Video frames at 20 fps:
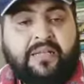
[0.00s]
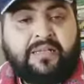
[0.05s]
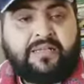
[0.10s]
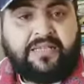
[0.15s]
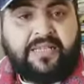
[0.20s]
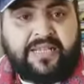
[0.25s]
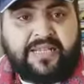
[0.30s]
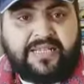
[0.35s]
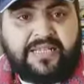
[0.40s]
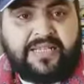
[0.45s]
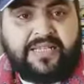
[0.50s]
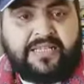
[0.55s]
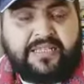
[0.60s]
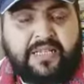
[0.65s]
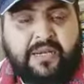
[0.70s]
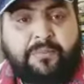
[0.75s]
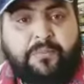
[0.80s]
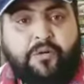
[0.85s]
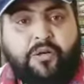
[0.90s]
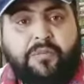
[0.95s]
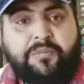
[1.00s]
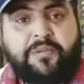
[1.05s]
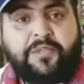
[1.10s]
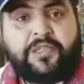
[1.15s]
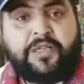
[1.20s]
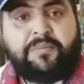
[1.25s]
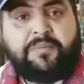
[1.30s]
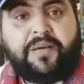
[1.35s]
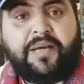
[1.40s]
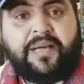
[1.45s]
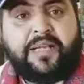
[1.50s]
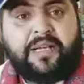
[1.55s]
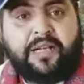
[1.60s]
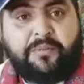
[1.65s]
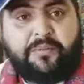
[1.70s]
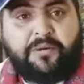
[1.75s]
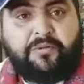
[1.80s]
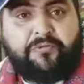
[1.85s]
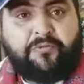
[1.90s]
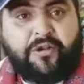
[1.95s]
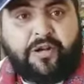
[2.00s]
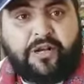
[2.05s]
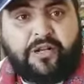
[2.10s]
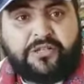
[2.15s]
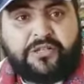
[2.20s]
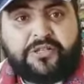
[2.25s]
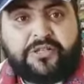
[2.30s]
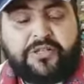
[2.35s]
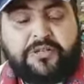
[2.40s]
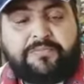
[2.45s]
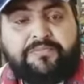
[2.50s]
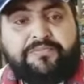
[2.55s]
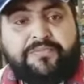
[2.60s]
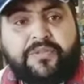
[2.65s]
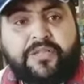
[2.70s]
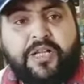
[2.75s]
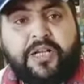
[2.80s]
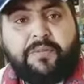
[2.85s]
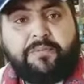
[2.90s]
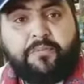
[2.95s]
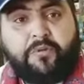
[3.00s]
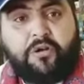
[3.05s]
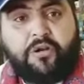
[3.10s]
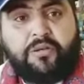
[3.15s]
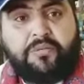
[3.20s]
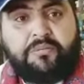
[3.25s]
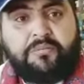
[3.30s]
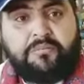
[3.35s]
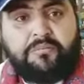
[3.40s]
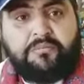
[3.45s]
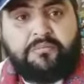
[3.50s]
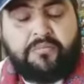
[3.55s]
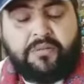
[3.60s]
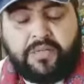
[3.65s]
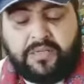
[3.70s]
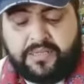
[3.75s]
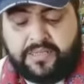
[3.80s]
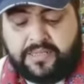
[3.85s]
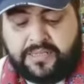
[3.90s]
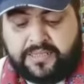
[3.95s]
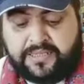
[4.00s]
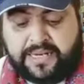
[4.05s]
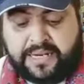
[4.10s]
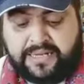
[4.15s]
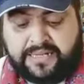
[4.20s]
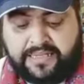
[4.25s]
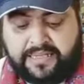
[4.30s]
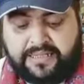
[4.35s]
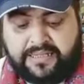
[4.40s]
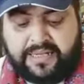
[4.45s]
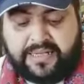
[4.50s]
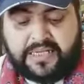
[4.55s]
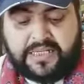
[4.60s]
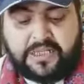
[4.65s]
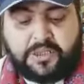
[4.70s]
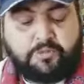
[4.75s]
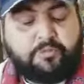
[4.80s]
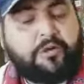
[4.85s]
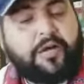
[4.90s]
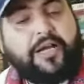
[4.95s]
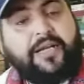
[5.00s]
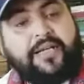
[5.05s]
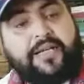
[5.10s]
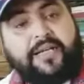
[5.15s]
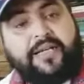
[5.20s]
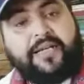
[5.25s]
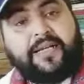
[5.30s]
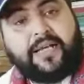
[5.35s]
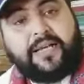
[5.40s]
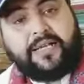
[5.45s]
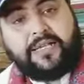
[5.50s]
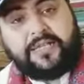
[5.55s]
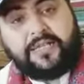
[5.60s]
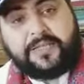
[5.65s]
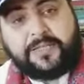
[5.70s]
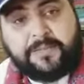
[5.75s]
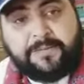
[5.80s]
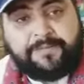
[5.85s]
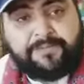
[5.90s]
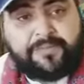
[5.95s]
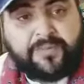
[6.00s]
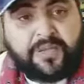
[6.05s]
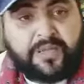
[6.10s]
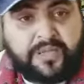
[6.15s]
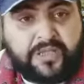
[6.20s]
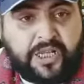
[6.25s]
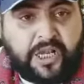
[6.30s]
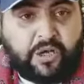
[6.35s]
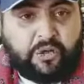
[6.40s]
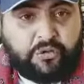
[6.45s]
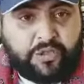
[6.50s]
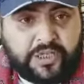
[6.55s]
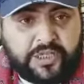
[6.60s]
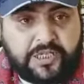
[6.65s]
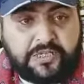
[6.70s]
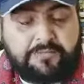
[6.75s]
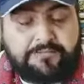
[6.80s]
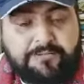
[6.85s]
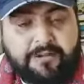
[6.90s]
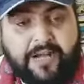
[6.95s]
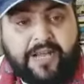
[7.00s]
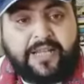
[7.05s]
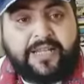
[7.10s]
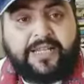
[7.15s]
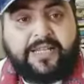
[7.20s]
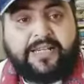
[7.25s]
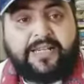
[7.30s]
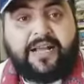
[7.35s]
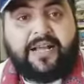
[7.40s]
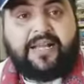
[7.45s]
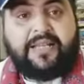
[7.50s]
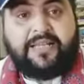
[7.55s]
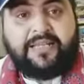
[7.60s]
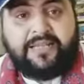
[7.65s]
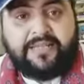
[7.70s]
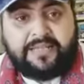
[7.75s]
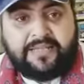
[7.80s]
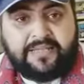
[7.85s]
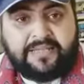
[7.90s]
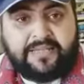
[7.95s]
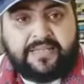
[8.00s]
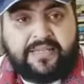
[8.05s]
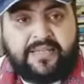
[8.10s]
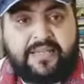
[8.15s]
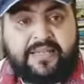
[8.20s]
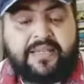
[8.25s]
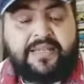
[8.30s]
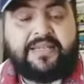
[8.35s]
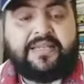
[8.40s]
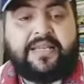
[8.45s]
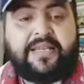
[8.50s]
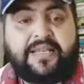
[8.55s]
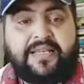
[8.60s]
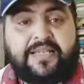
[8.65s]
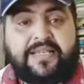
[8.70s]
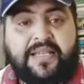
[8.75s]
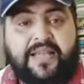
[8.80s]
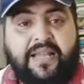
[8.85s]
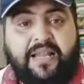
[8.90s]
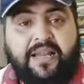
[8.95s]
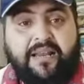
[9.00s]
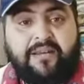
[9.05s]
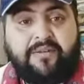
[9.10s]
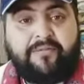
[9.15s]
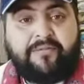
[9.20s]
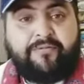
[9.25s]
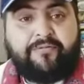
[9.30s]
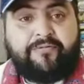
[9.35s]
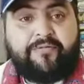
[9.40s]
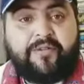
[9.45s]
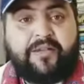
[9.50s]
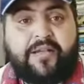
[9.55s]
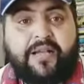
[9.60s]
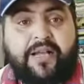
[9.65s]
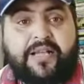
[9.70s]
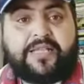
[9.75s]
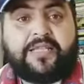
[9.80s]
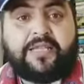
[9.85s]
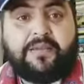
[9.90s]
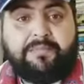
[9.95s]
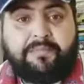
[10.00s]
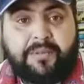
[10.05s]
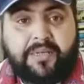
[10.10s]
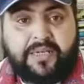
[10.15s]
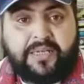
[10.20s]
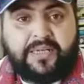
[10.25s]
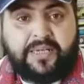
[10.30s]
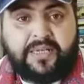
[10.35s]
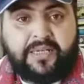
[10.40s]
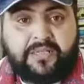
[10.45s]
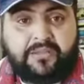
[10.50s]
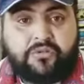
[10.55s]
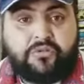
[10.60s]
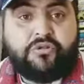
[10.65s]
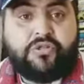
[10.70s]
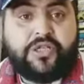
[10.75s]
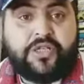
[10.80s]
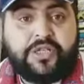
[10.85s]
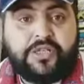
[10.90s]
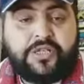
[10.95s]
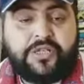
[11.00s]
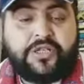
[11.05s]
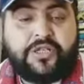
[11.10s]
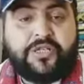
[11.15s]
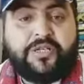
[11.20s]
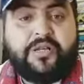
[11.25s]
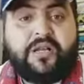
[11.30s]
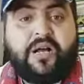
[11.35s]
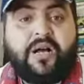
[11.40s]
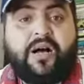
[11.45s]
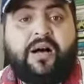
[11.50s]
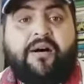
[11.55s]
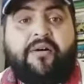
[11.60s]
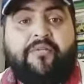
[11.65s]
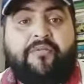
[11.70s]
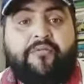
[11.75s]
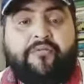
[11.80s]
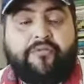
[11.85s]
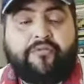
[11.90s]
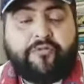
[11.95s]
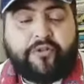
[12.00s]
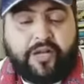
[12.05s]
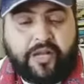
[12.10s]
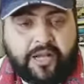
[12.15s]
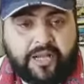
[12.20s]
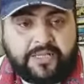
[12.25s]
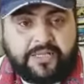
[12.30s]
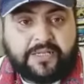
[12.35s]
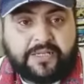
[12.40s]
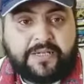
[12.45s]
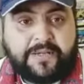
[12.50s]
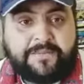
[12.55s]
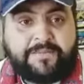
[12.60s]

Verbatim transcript: There is another poem written by Robert Frost. That poem is entitled as Fire and Ice. Now this fire and ice is itself a symbolical usage of frost.